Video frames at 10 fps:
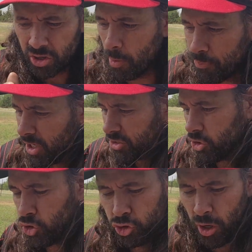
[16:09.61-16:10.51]

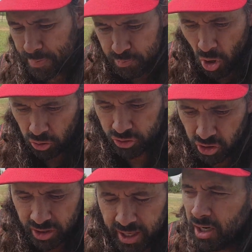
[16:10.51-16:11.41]
Compressor, stripped bolt,
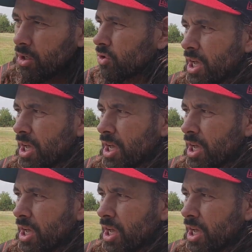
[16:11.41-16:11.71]
couldn't get it loose.